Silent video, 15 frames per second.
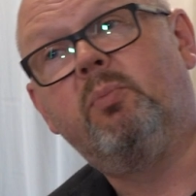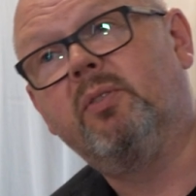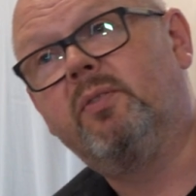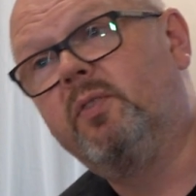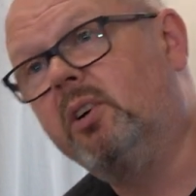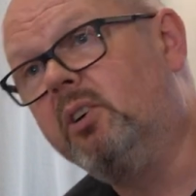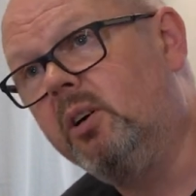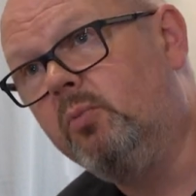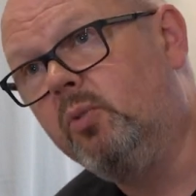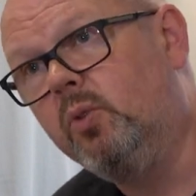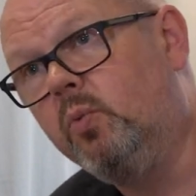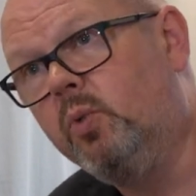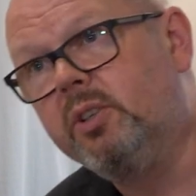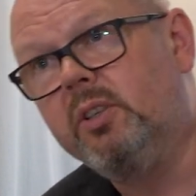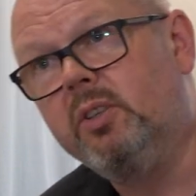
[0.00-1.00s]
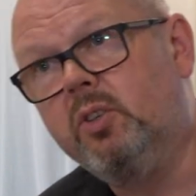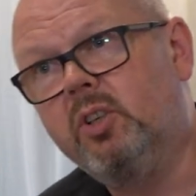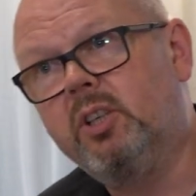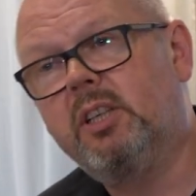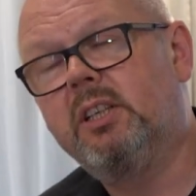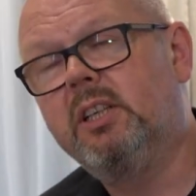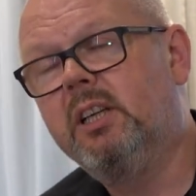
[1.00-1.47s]
prefer a more wooden
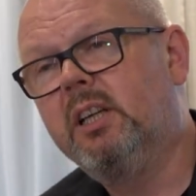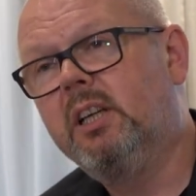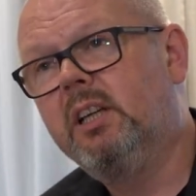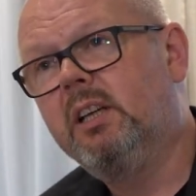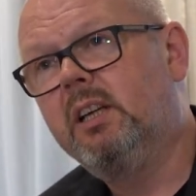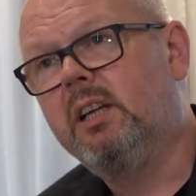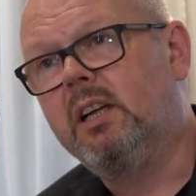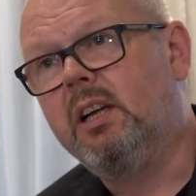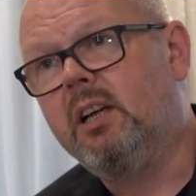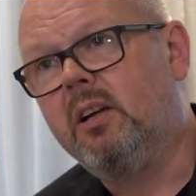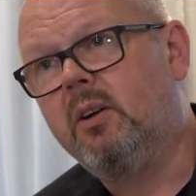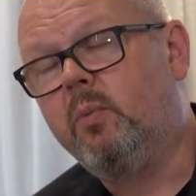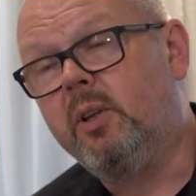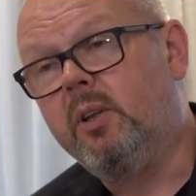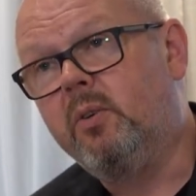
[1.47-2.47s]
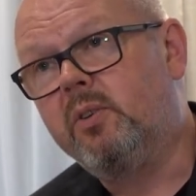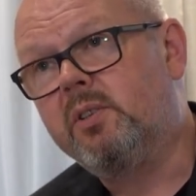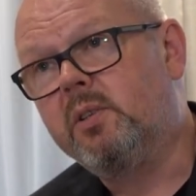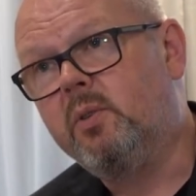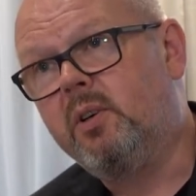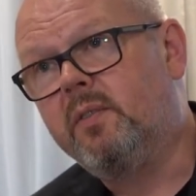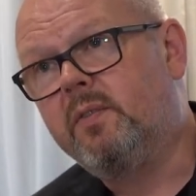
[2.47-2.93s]
look, we
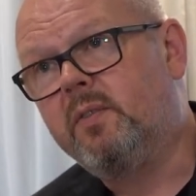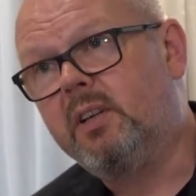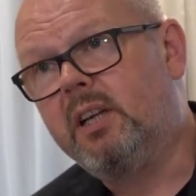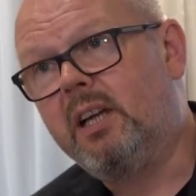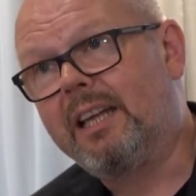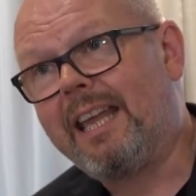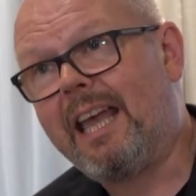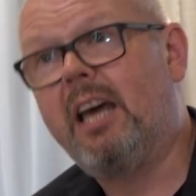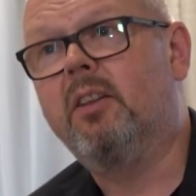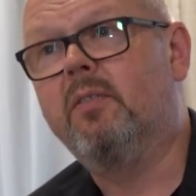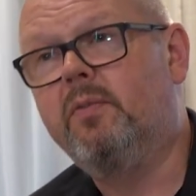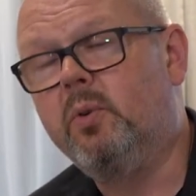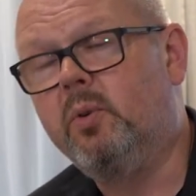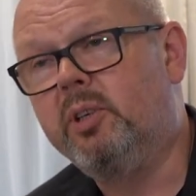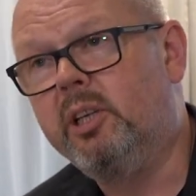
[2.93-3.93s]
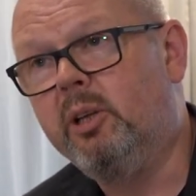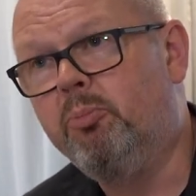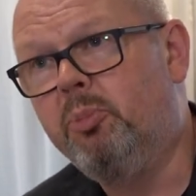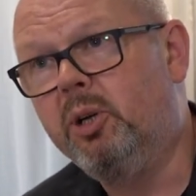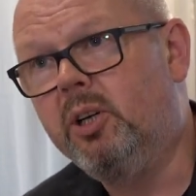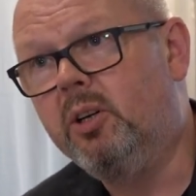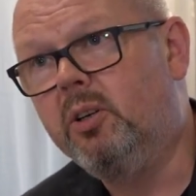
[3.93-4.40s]
also offer a California
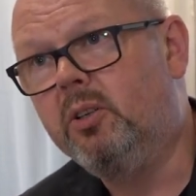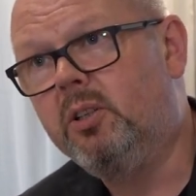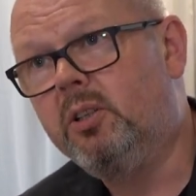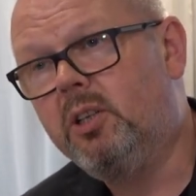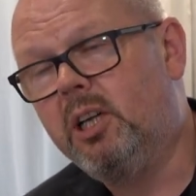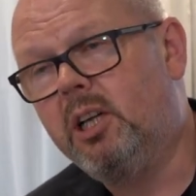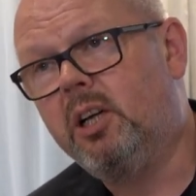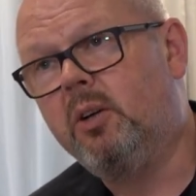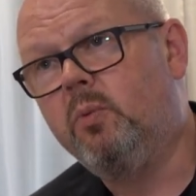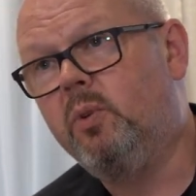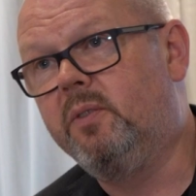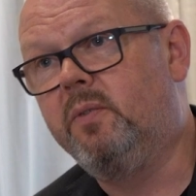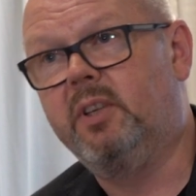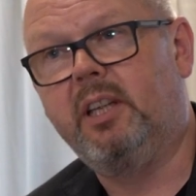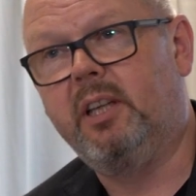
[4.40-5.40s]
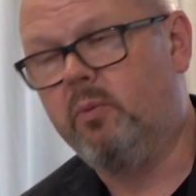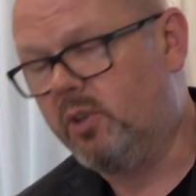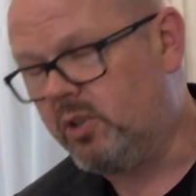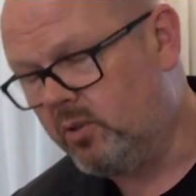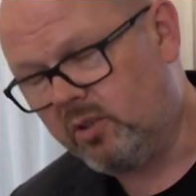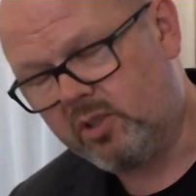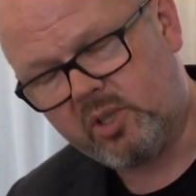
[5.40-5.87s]
burl wood veneer,
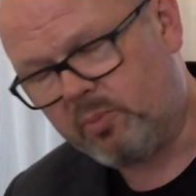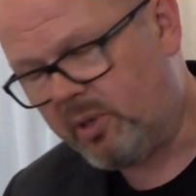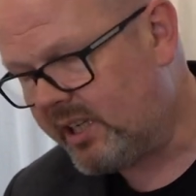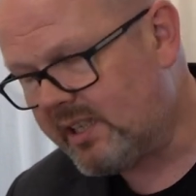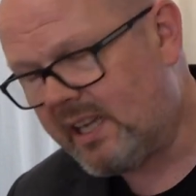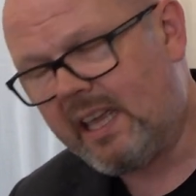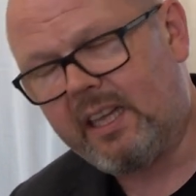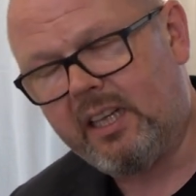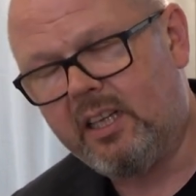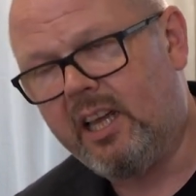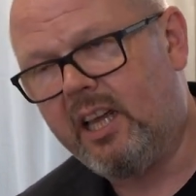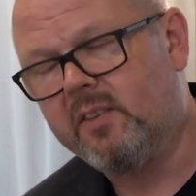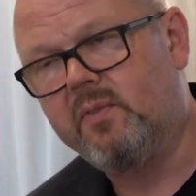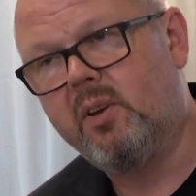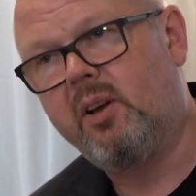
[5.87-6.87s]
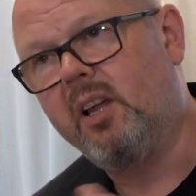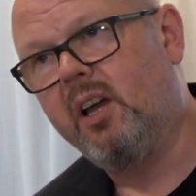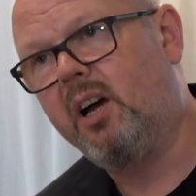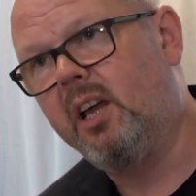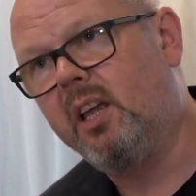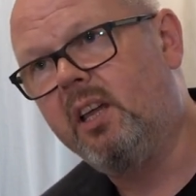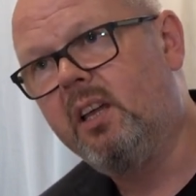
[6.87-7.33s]
which looks spectacular, has very
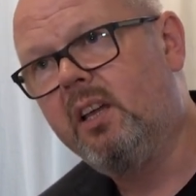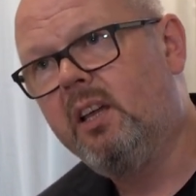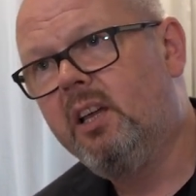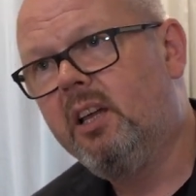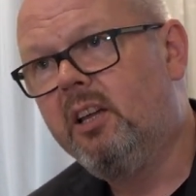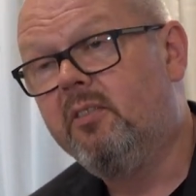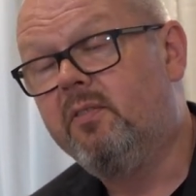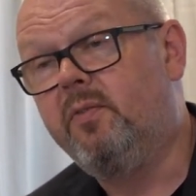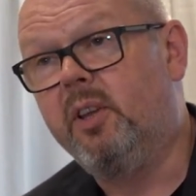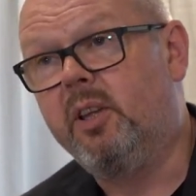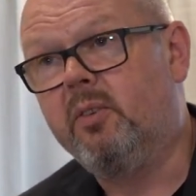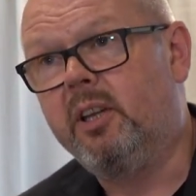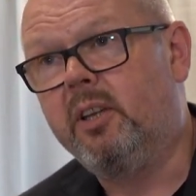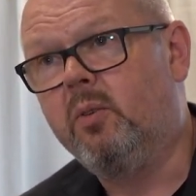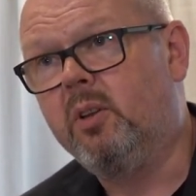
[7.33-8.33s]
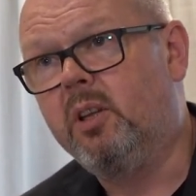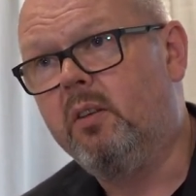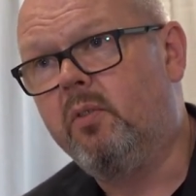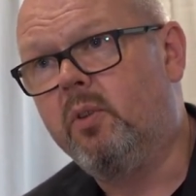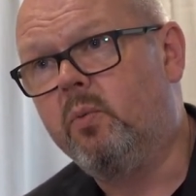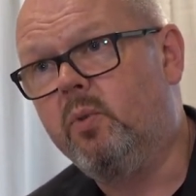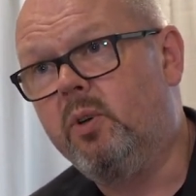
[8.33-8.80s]
high figuring all
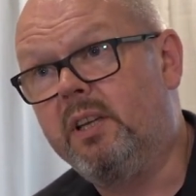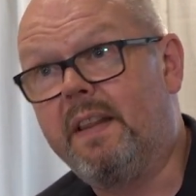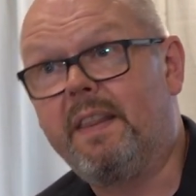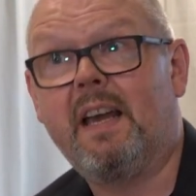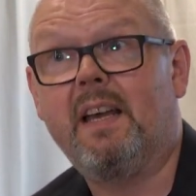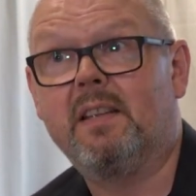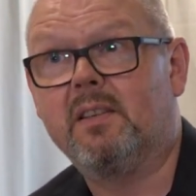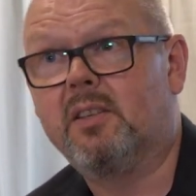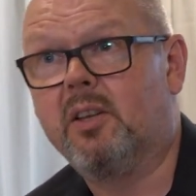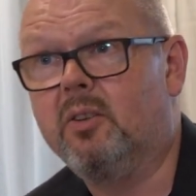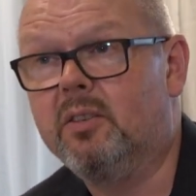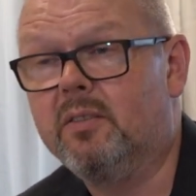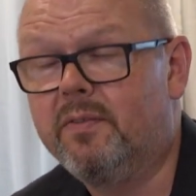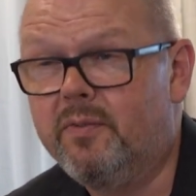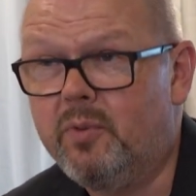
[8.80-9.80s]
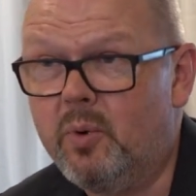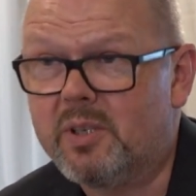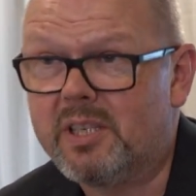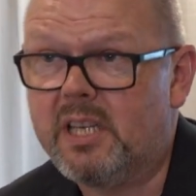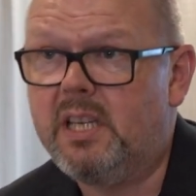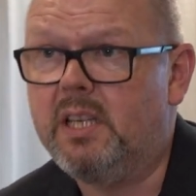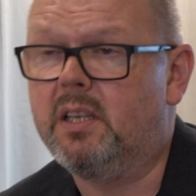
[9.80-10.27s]
over the wood, and that has a total of
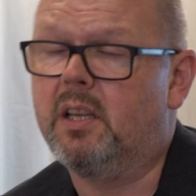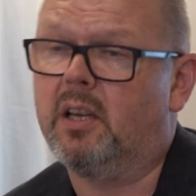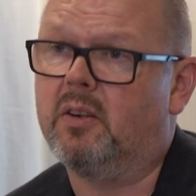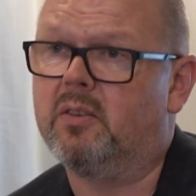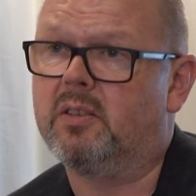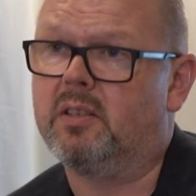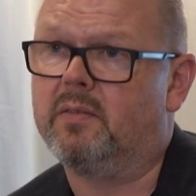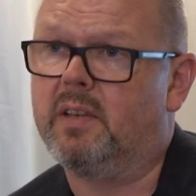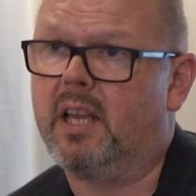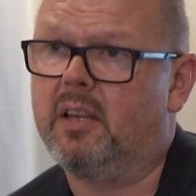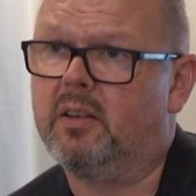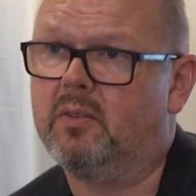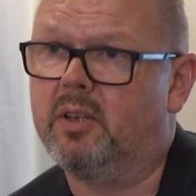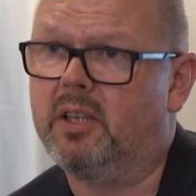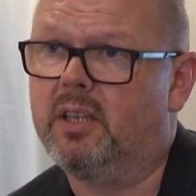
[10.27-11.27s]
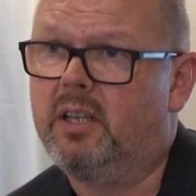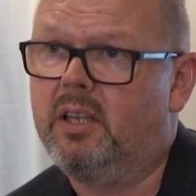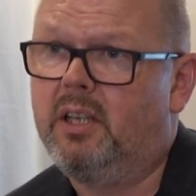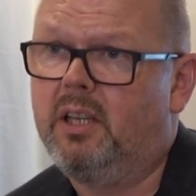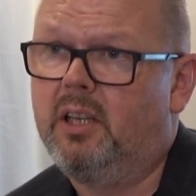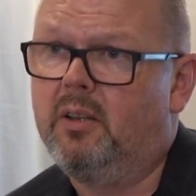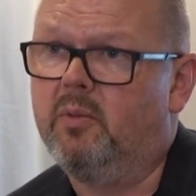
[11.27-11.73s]
14 coats of lacquer on it,
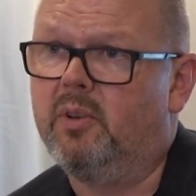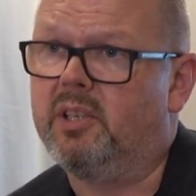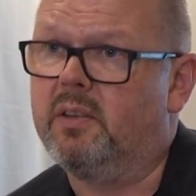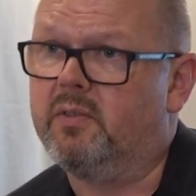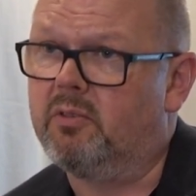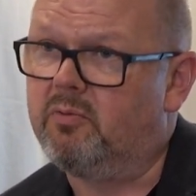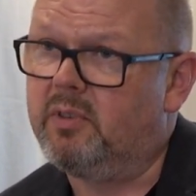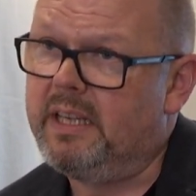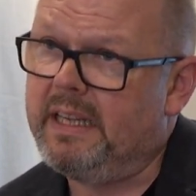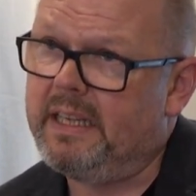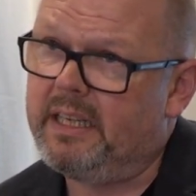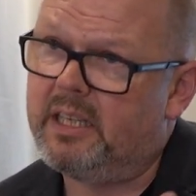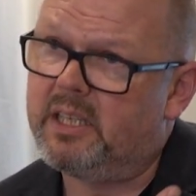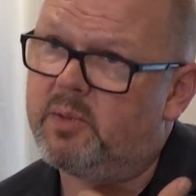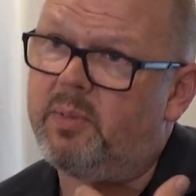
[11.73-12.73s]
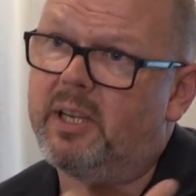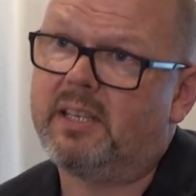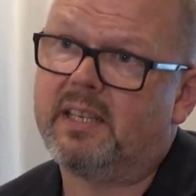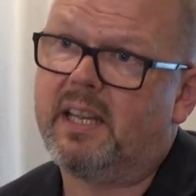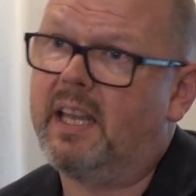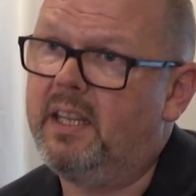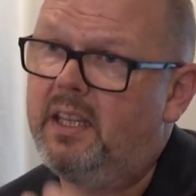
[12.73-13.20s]
which gives a really
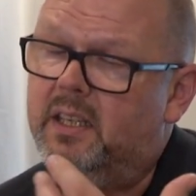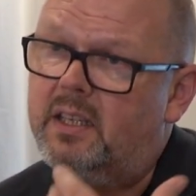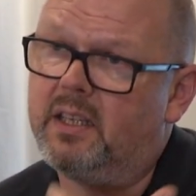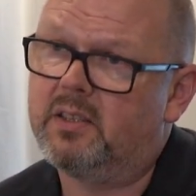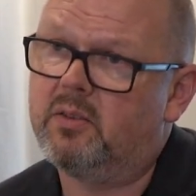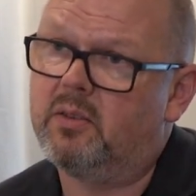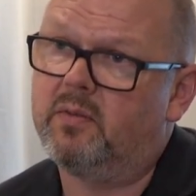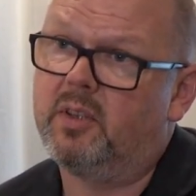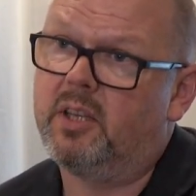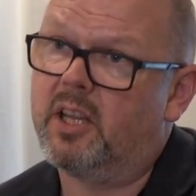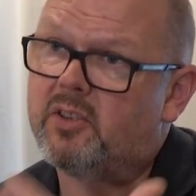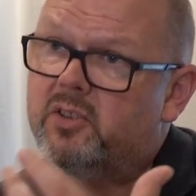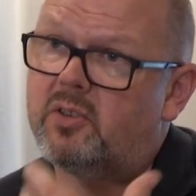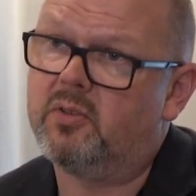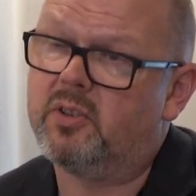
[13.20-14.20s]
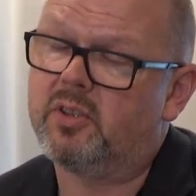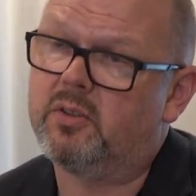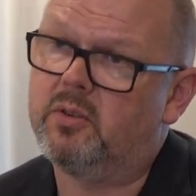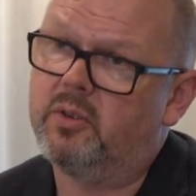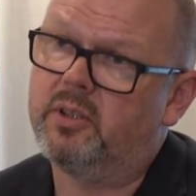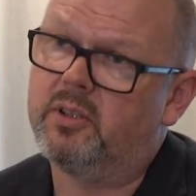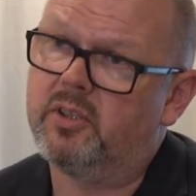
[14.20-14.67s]
spectacular sort of lustrous
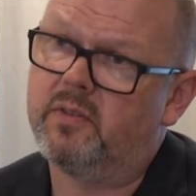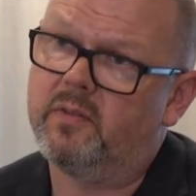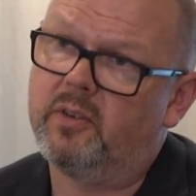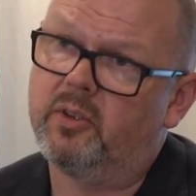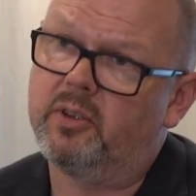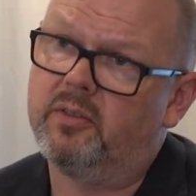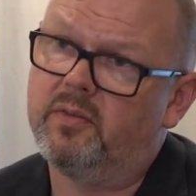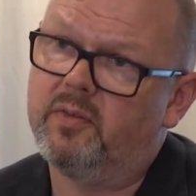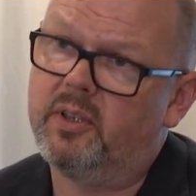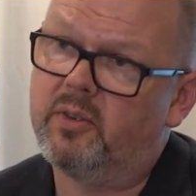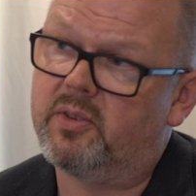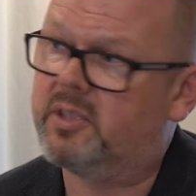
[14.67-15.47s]
look and feel.